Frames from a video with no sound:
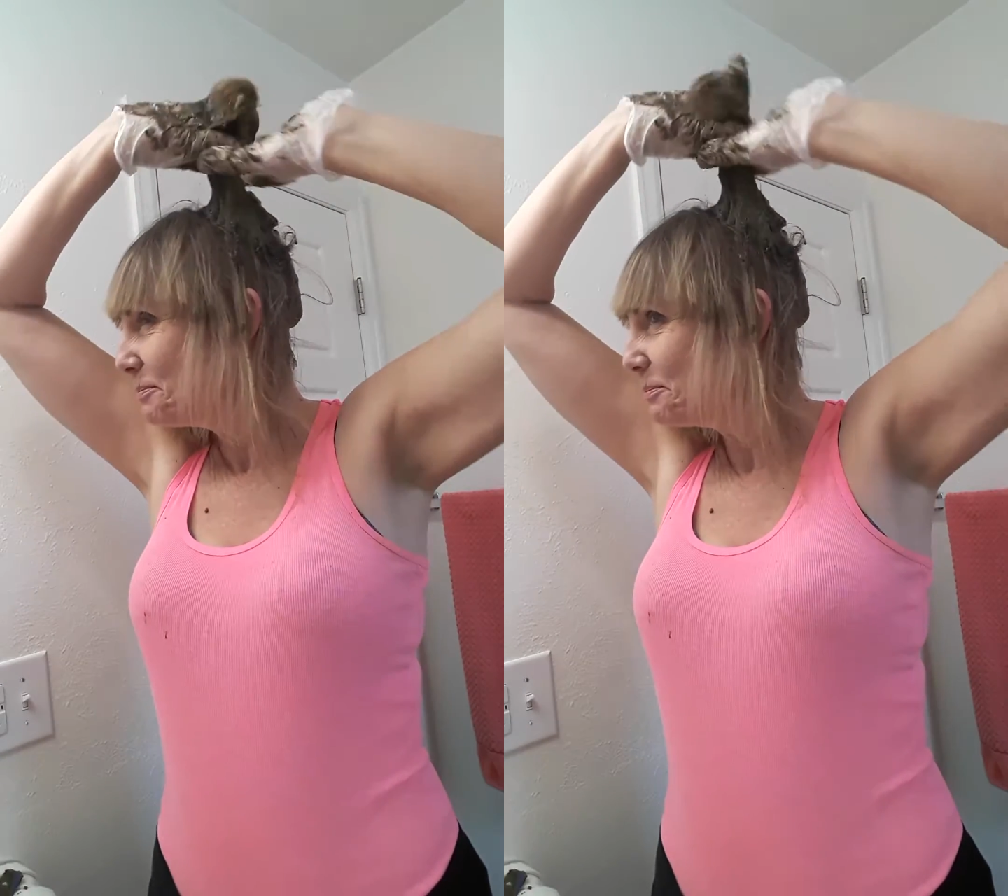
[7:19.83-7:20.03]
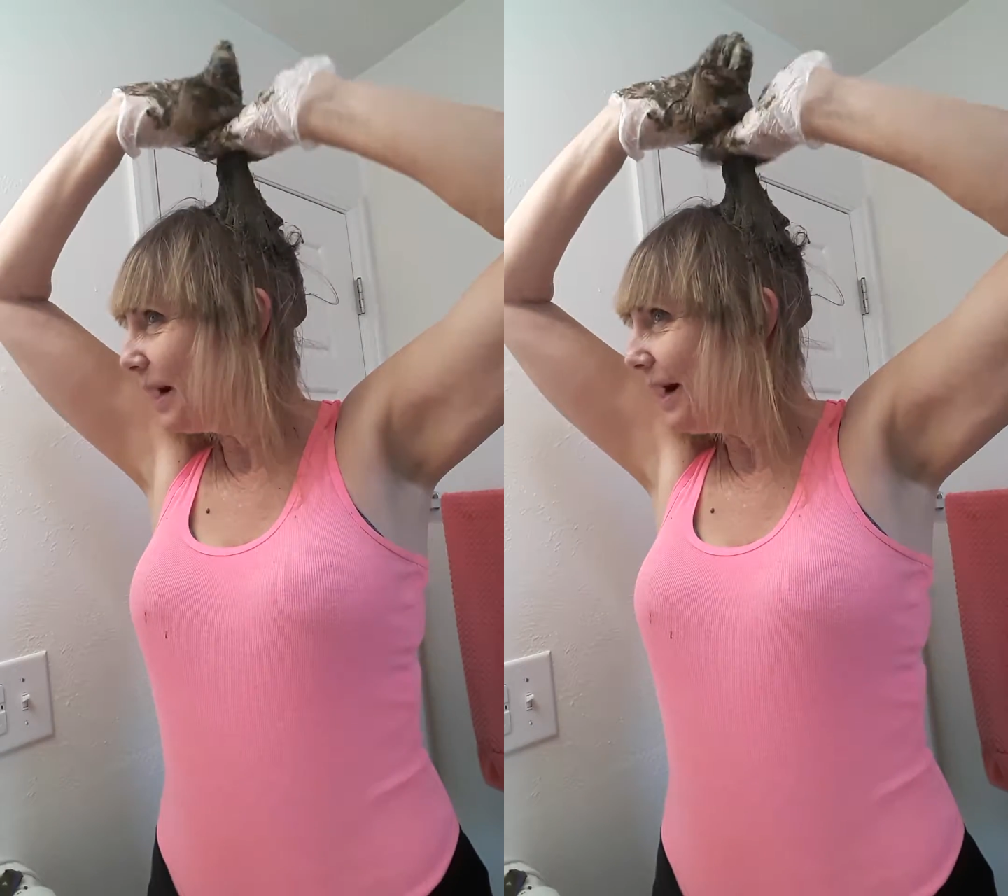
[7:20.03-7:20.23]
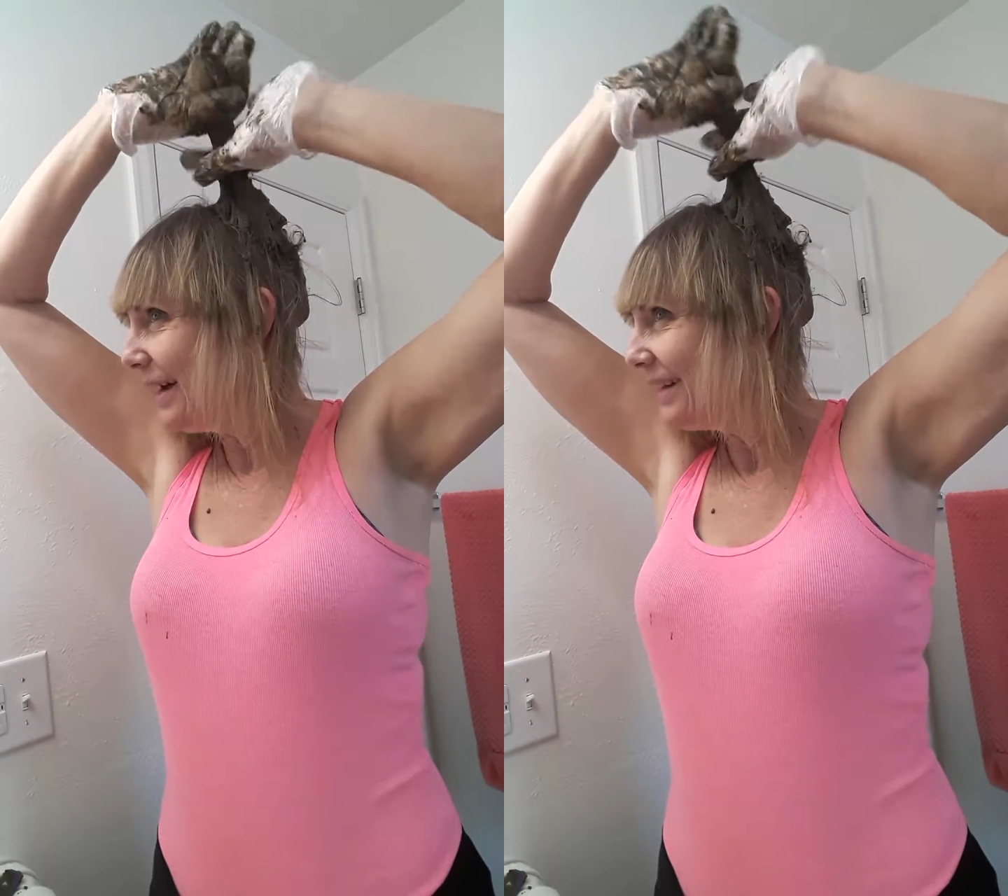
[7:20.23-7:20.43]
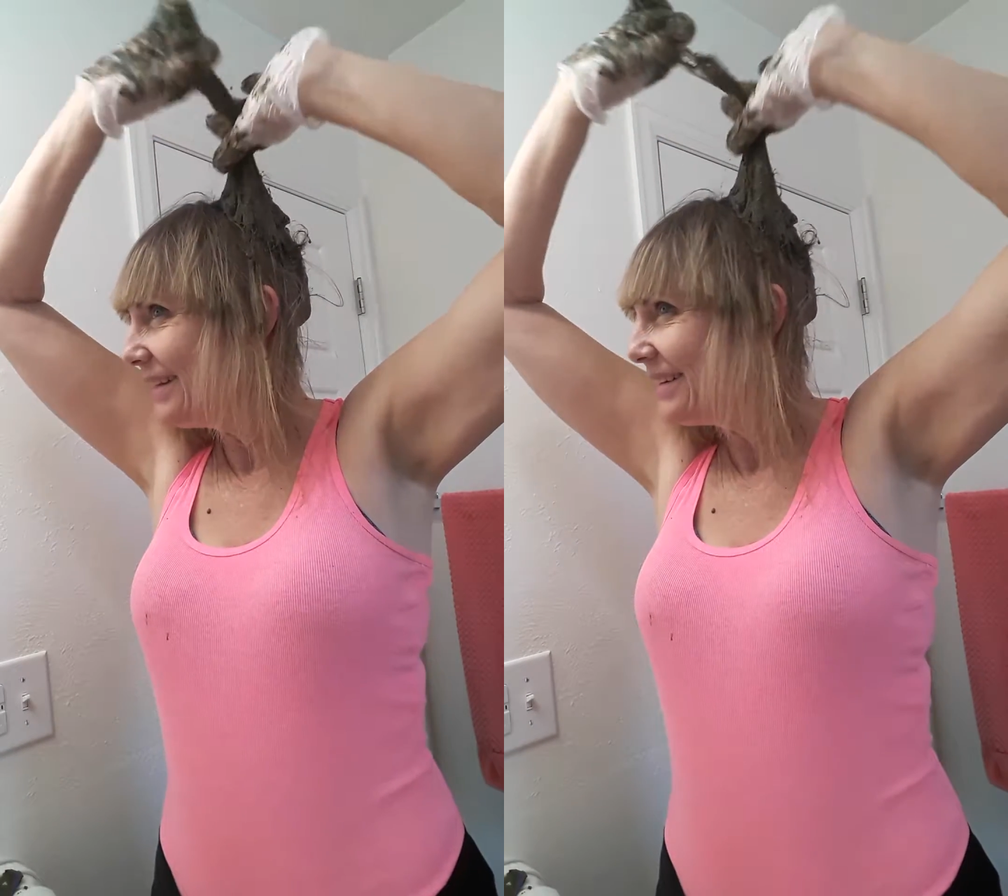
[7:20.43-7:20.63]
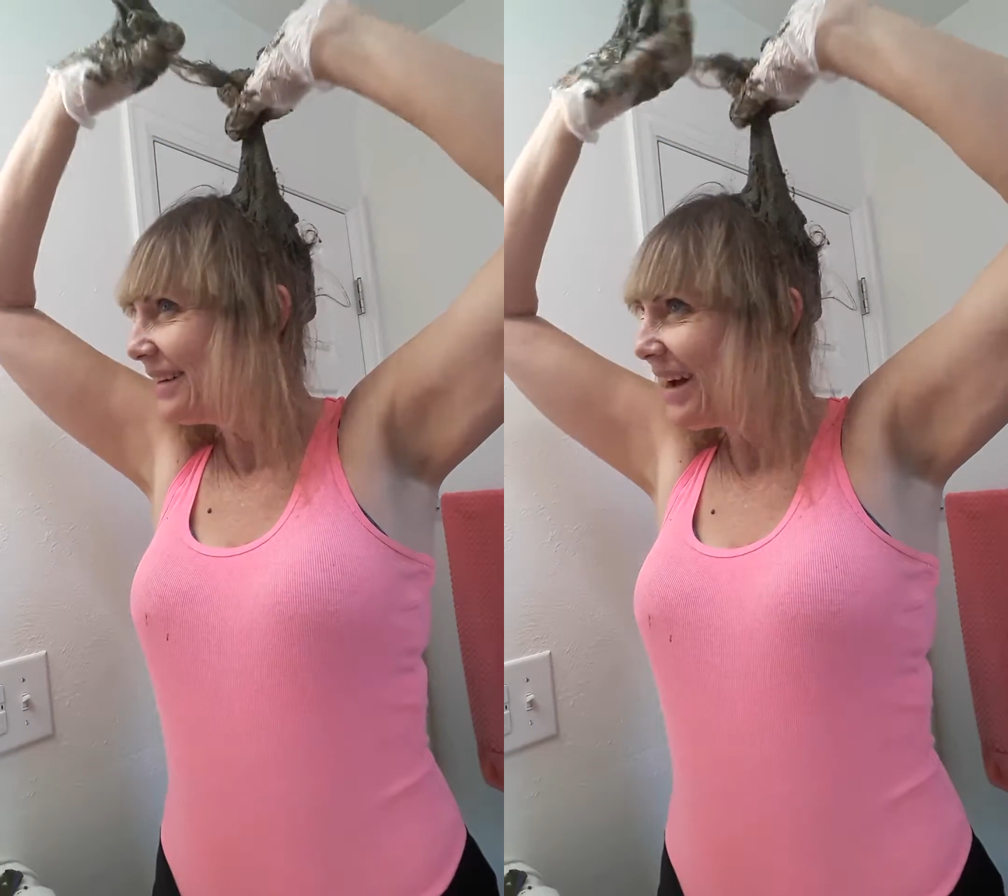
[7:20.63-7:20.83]
but
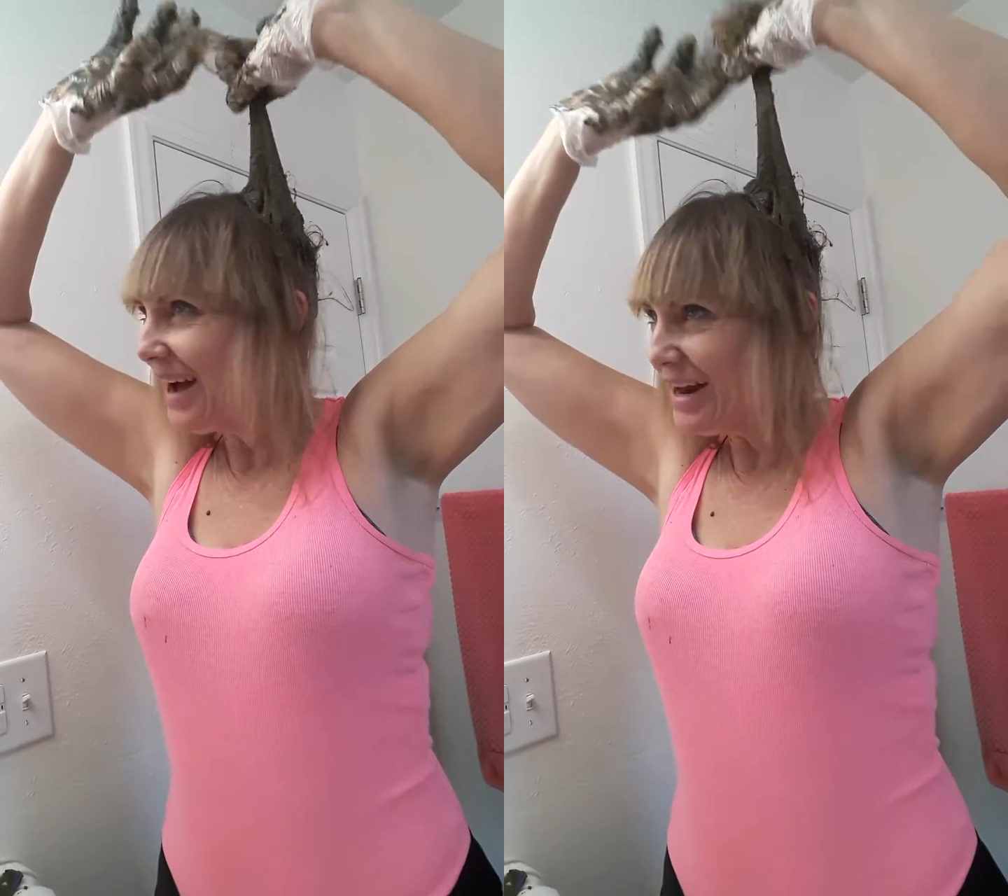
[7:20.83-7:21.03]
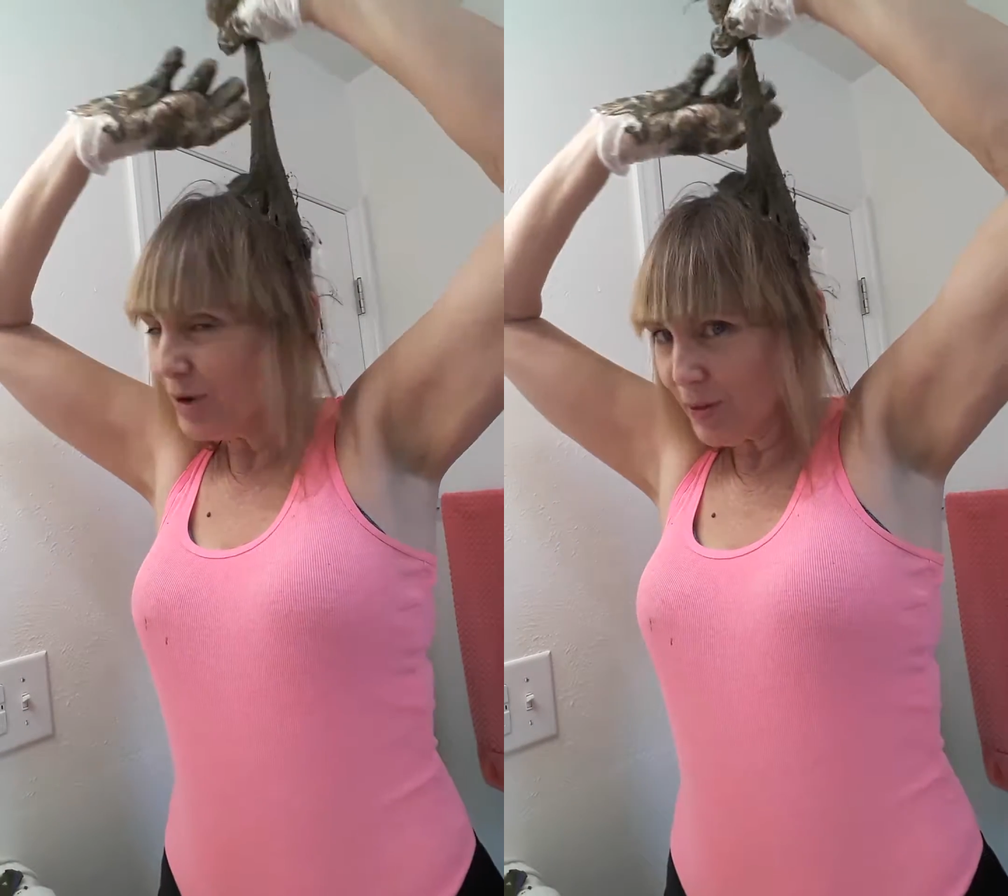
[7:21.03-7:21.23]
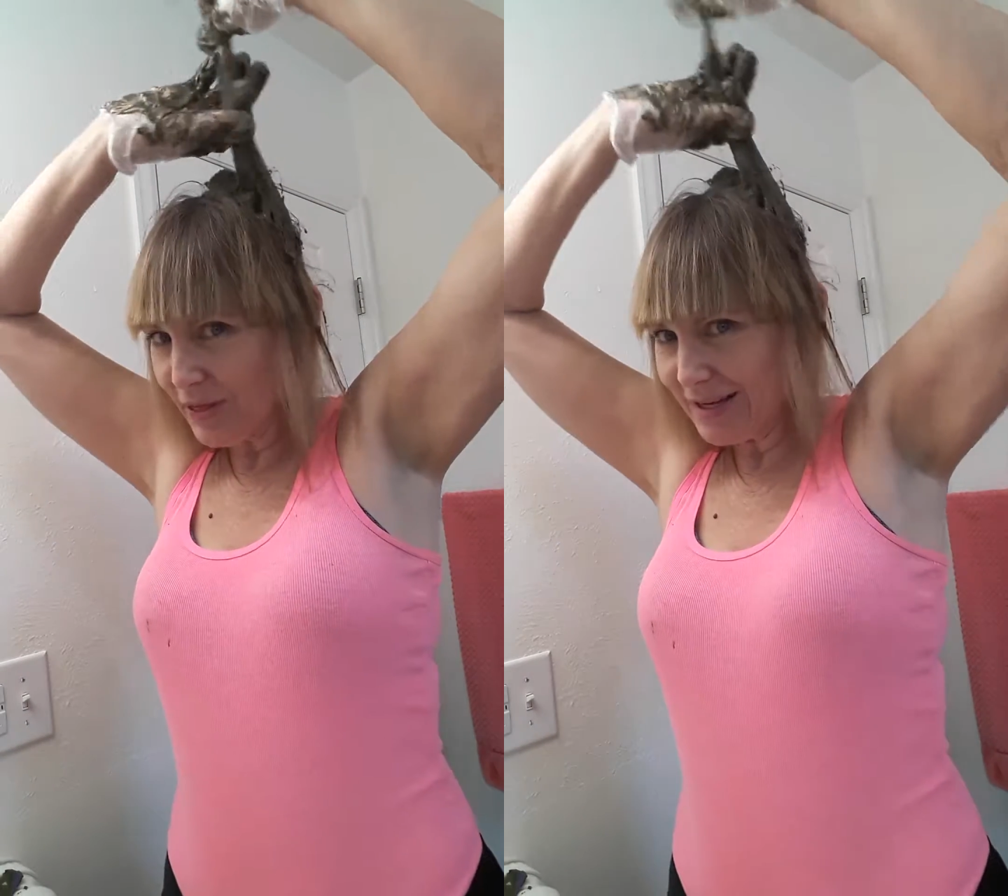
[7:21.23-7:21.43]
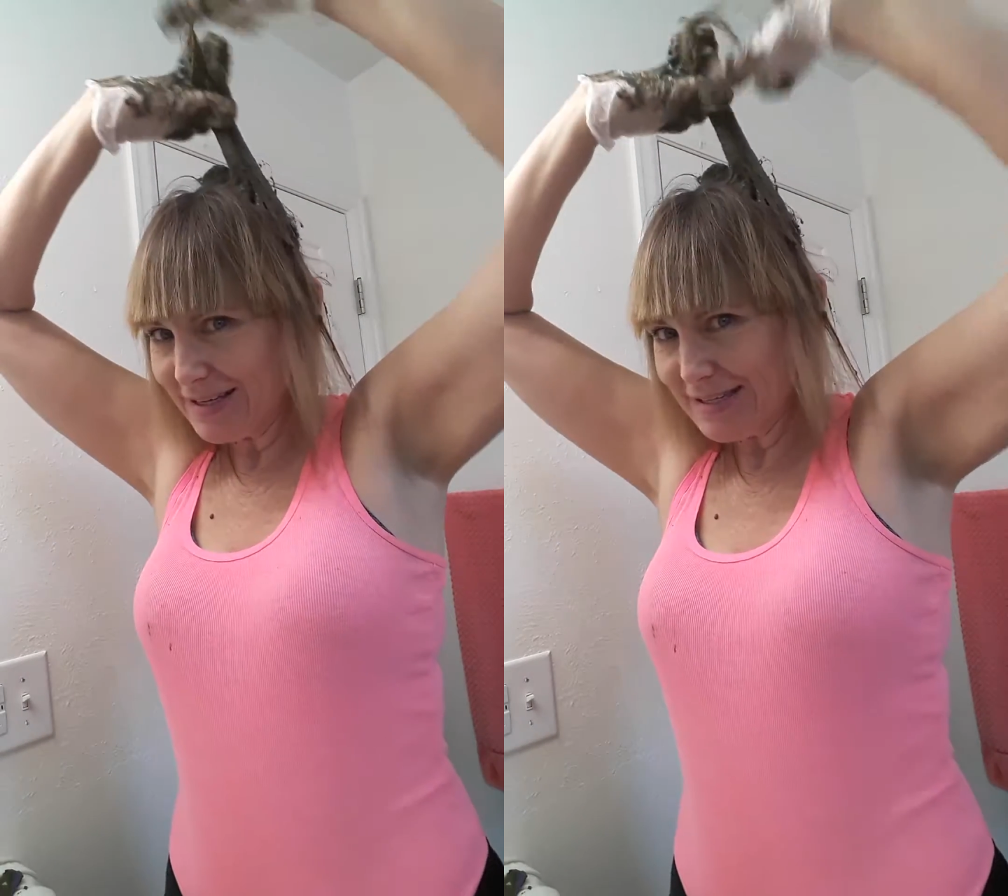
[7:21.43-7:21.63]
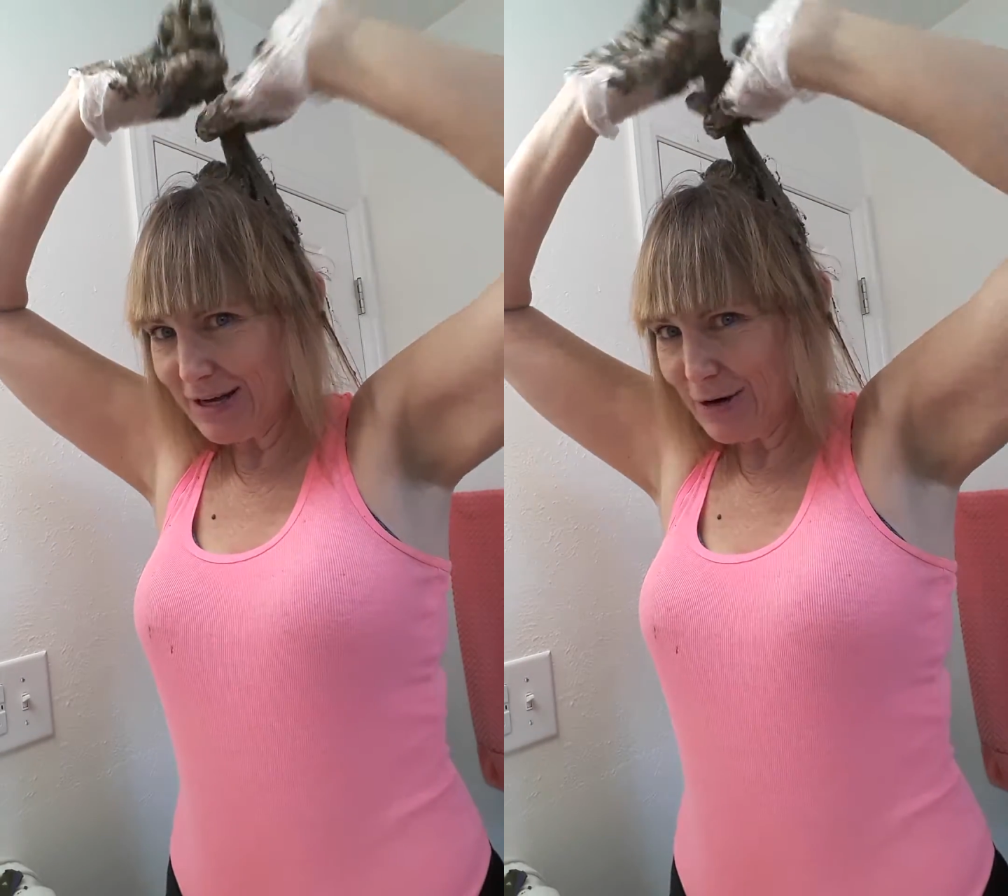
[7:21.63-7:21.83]
I don't think
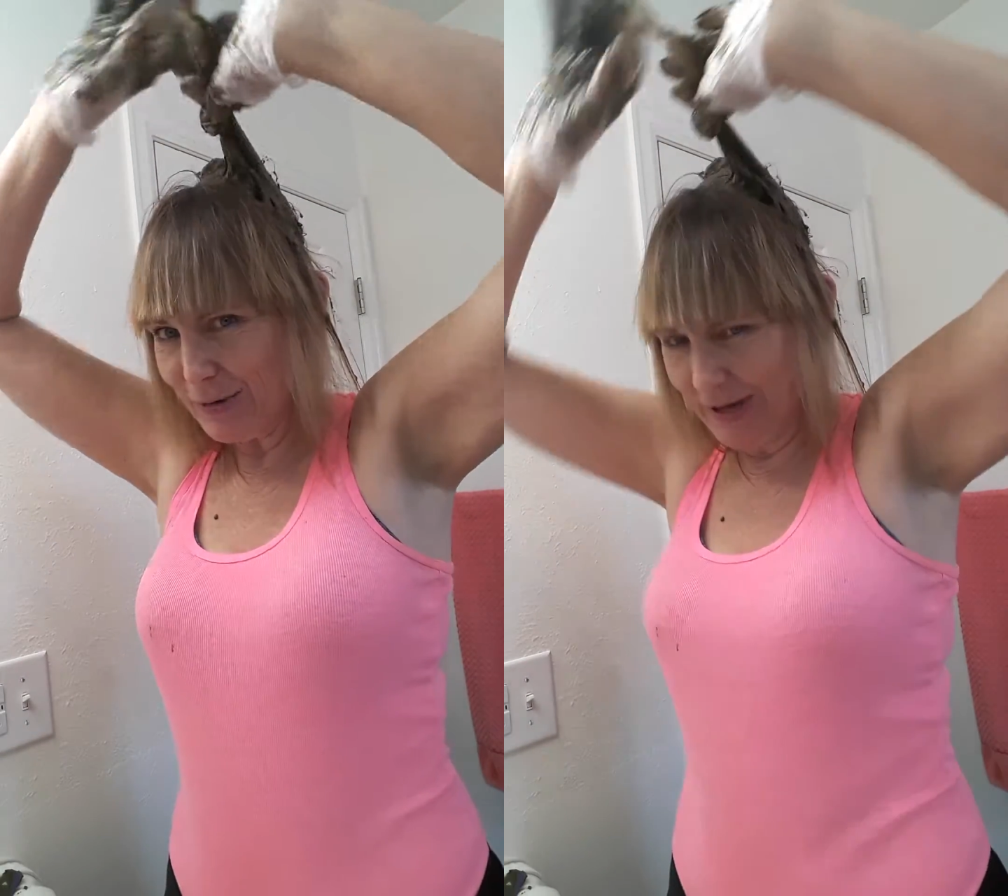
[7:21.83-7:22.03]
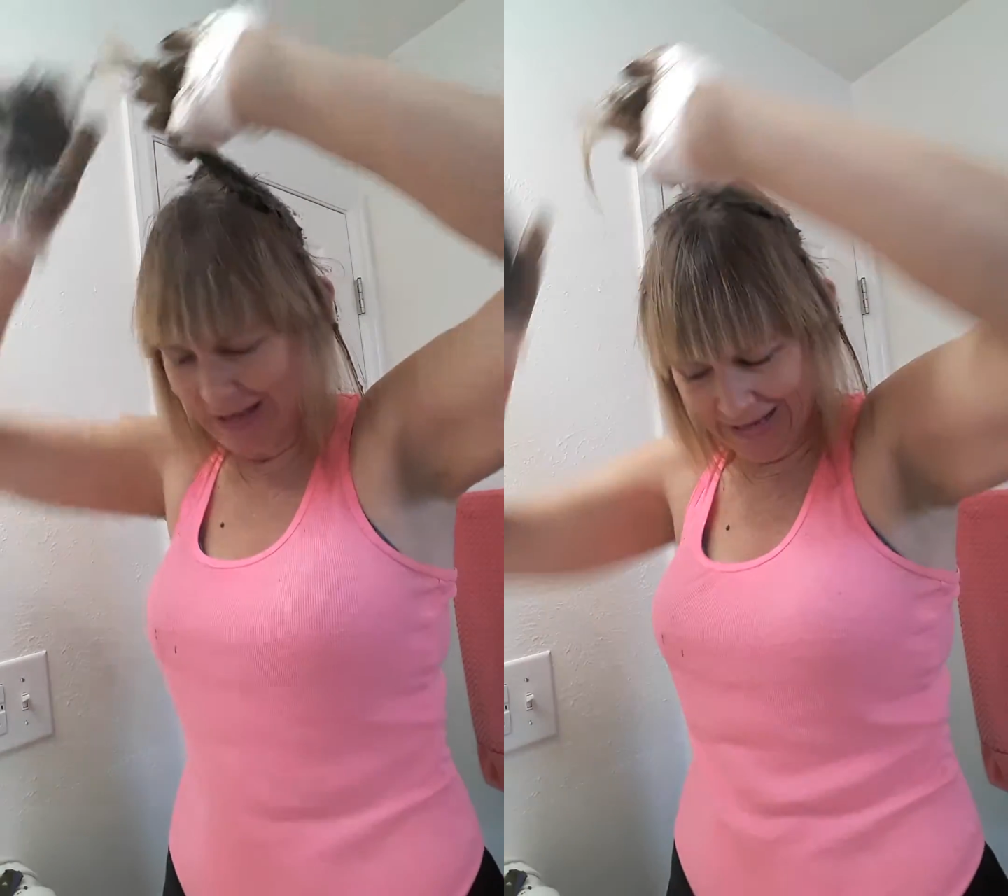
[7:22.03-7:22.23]
so.